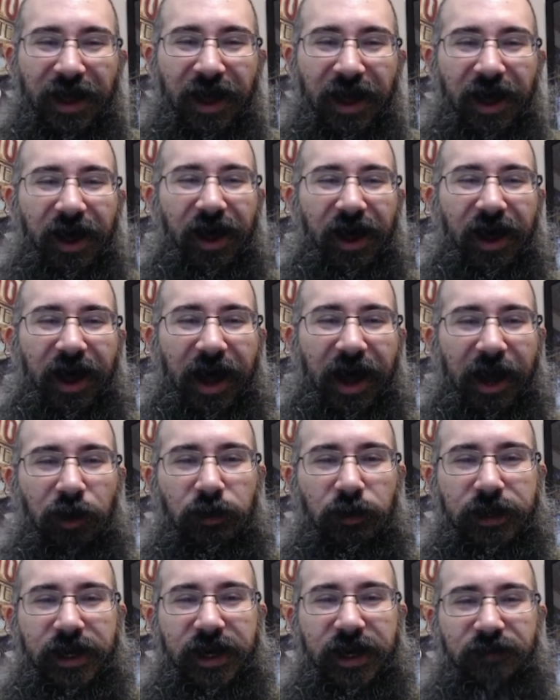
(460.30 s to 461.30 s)
I
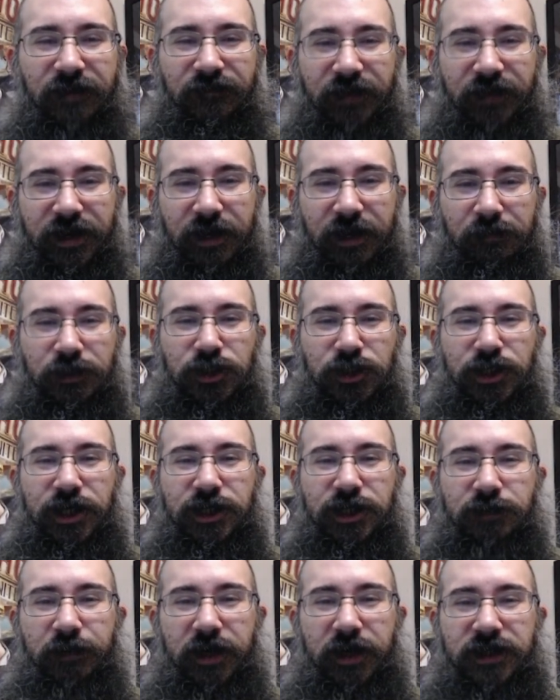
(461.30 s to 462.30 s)
only eat at vending
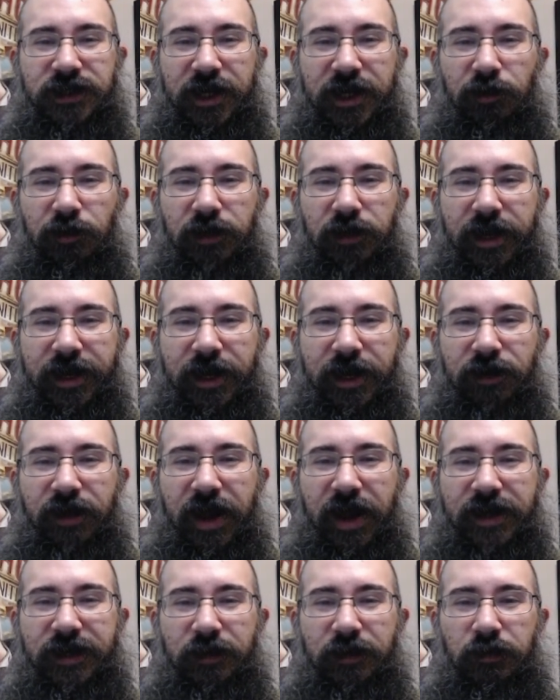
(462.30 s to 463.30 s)
machines because I don't like
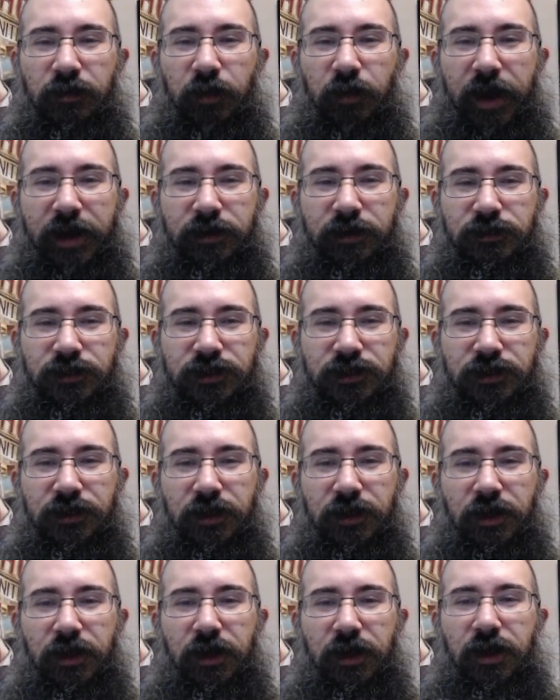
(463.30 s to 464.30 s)
interacting with waiters.
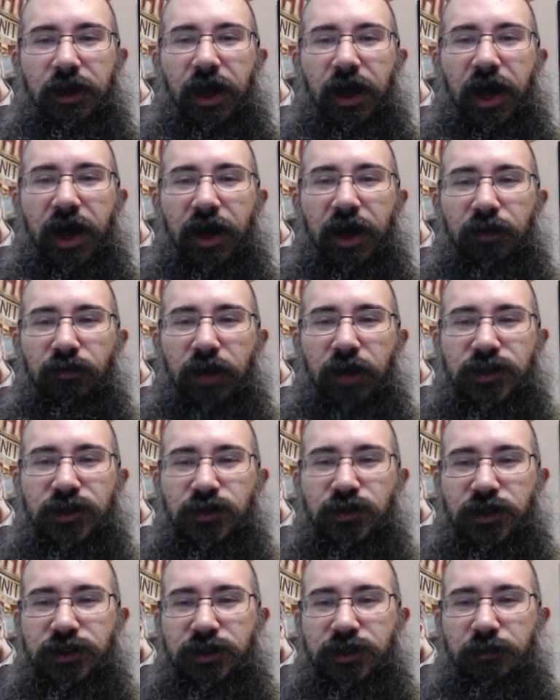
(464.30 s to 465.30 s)

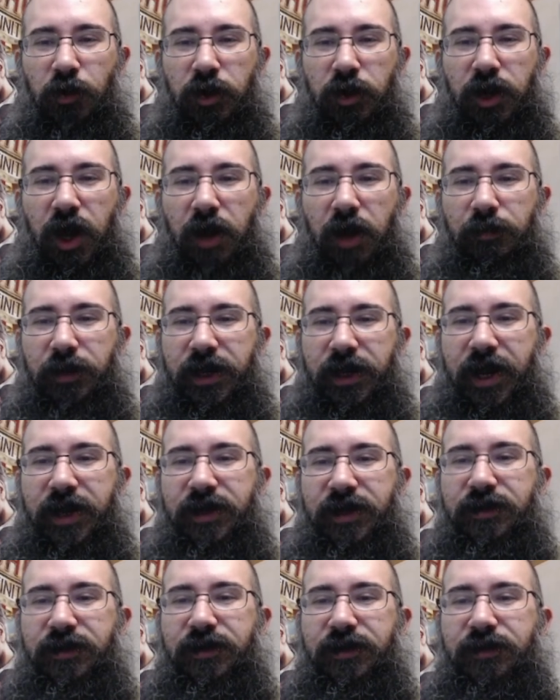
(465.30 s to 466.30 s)
Restaurants are more
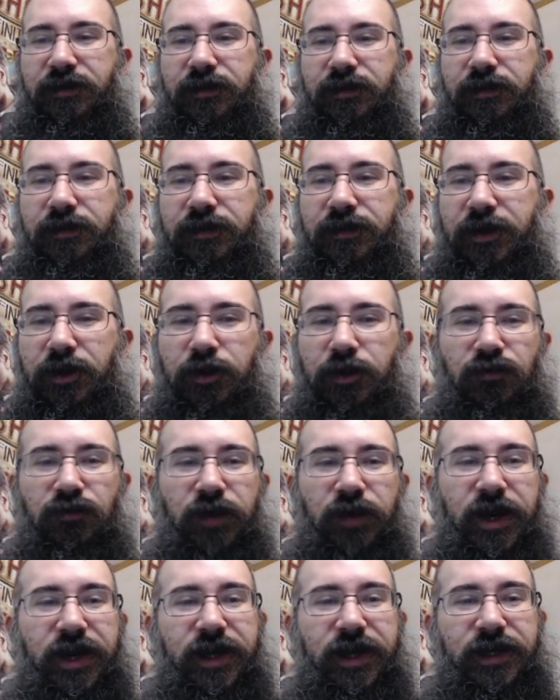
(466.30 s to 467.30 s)
complicated. There are
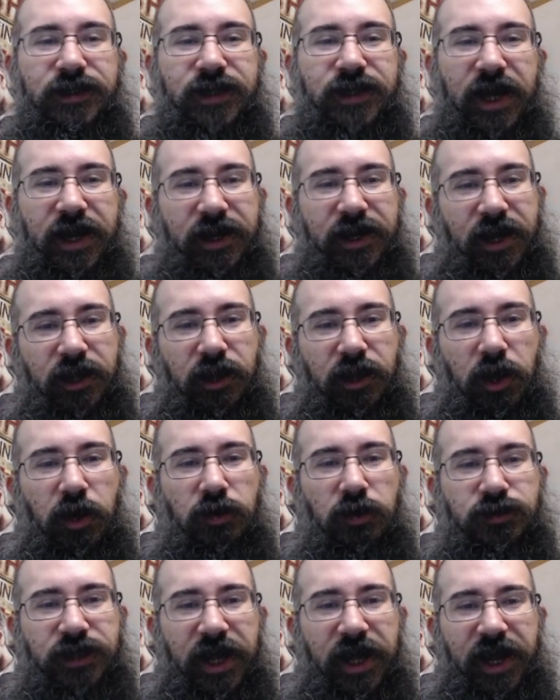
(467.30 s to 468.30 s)
greetings and
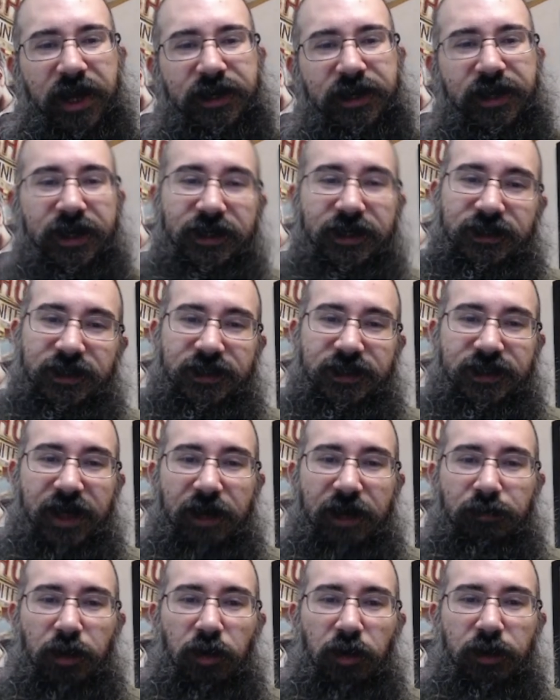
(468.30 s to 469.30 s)
hellos, and is this
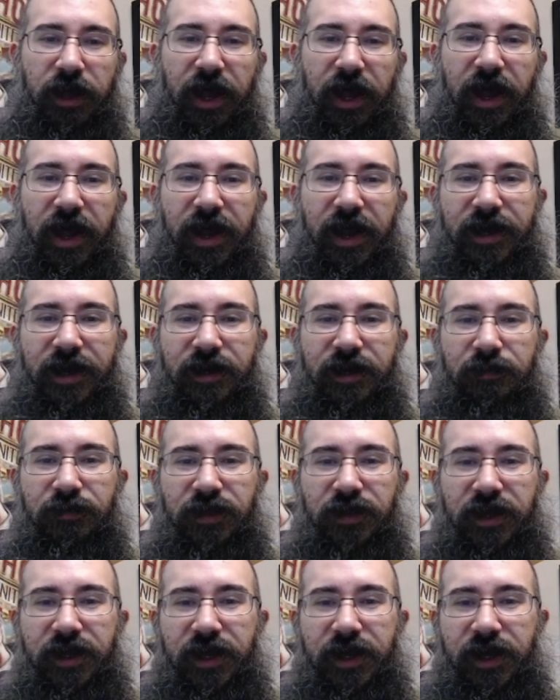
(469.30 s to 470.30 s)
table okay? And I'm
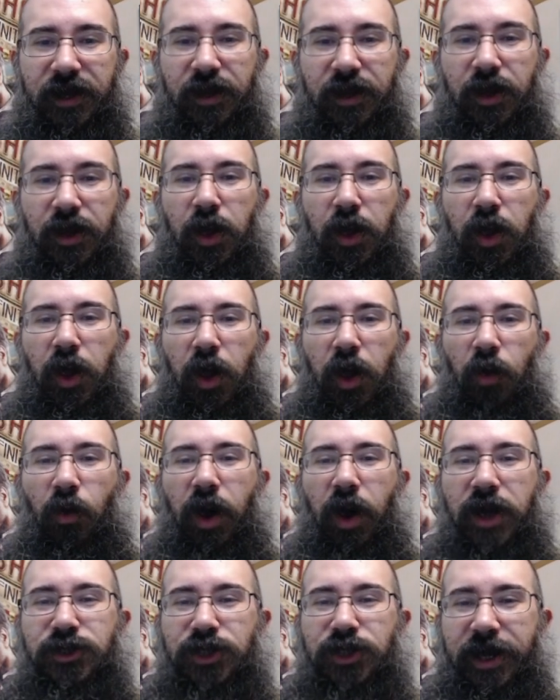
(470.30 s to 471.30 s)
thinking,
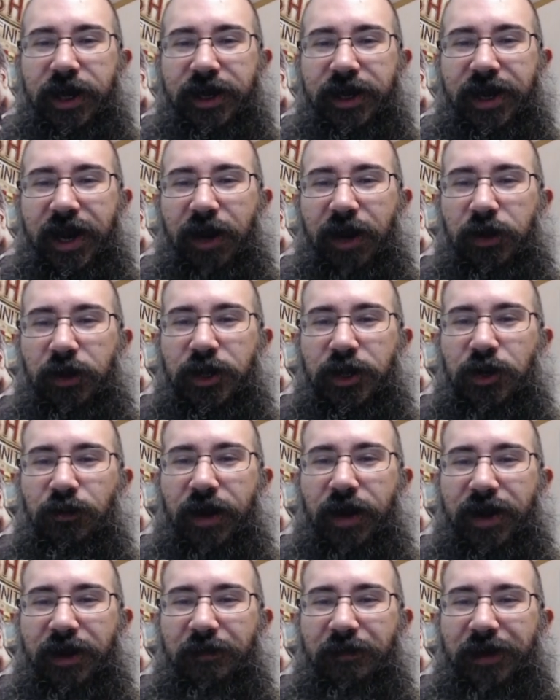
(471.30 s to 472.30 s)
why should I care what you
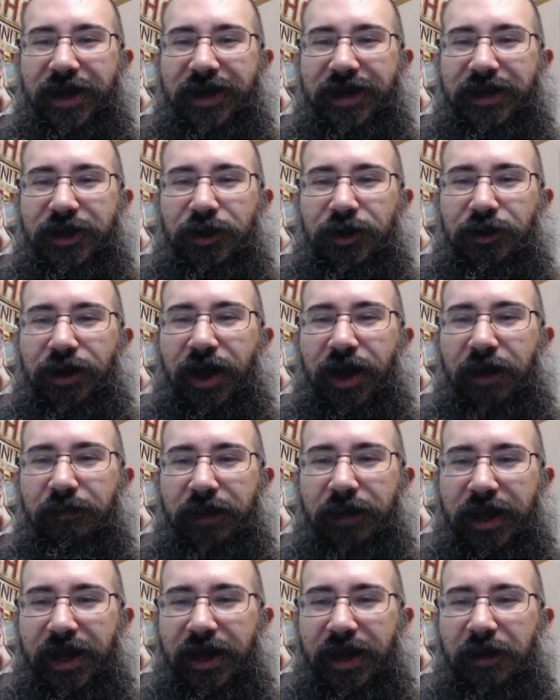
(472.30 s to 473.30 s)
recommend? You're not
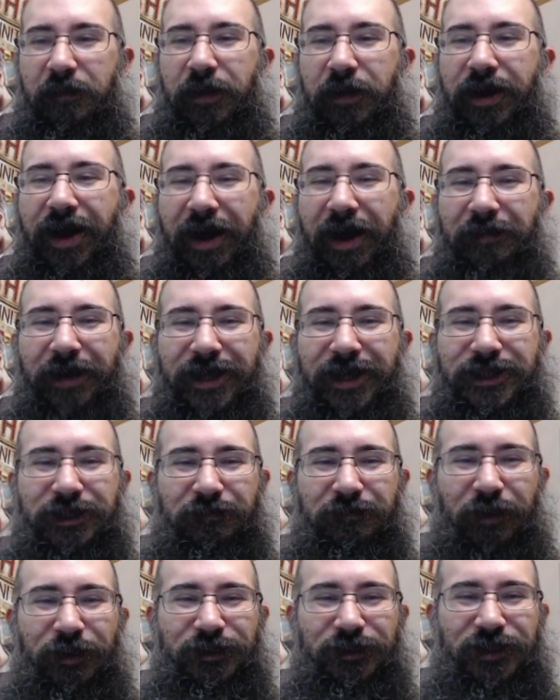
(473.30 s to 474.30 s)
me, but I'm not
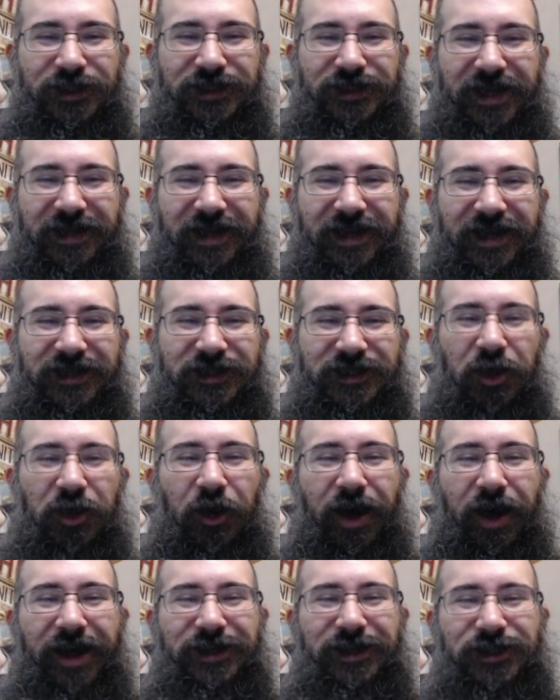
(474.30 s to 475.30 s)
supposed to say that. So
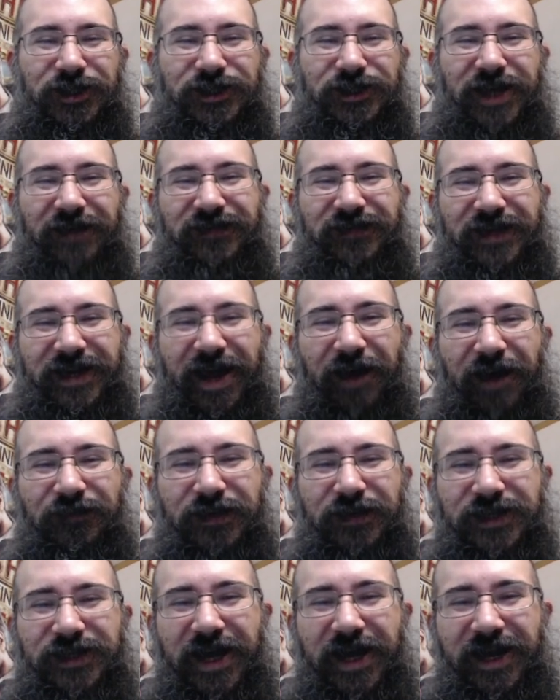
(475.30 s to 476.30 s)
I just have to count
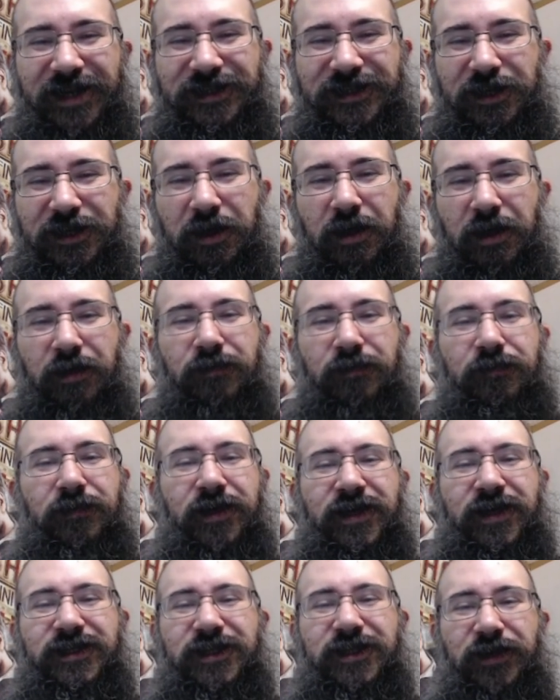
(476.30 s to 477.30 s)
the seconds
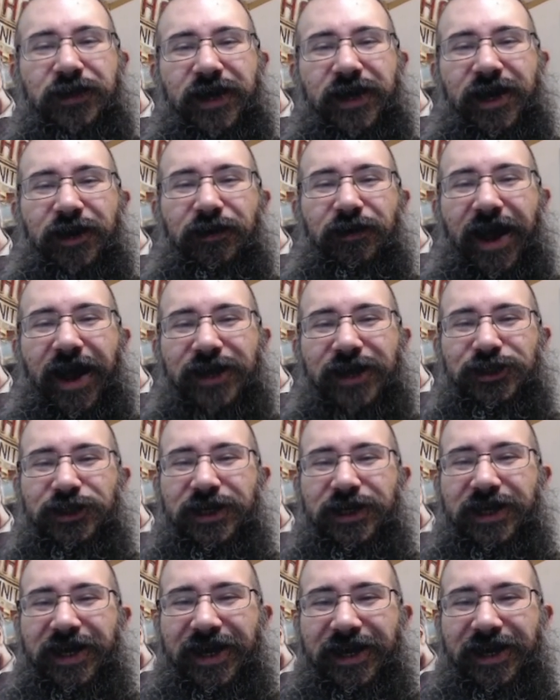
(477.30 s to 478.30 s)
until the interaction
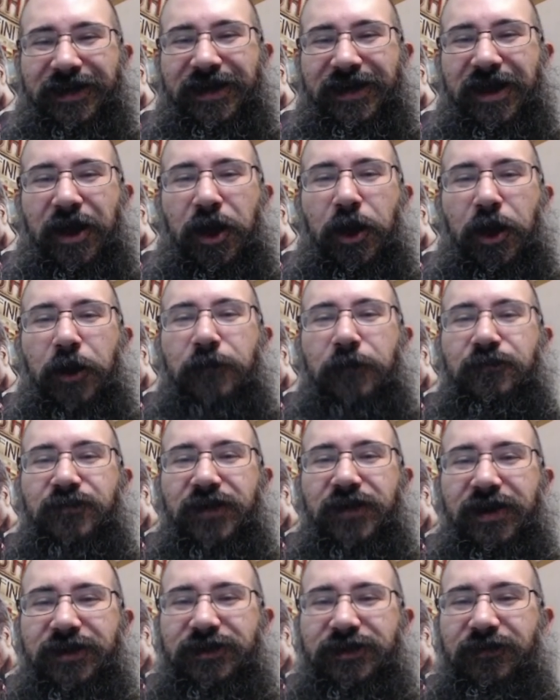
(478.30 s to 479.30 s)
can end.
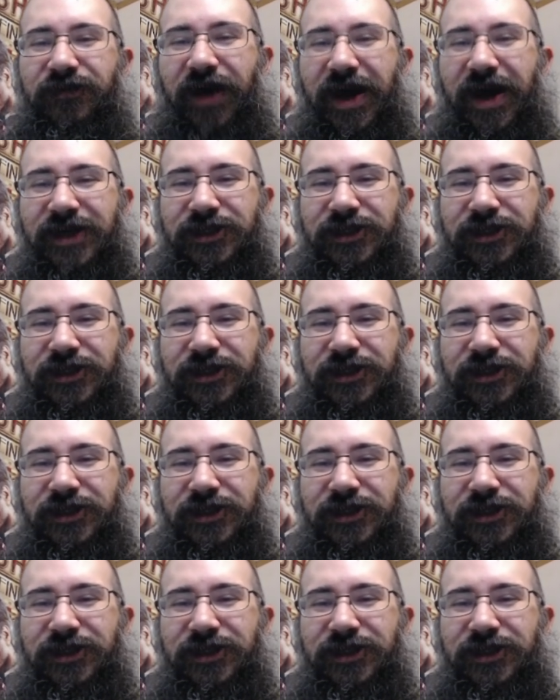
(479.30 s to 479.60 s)
Devise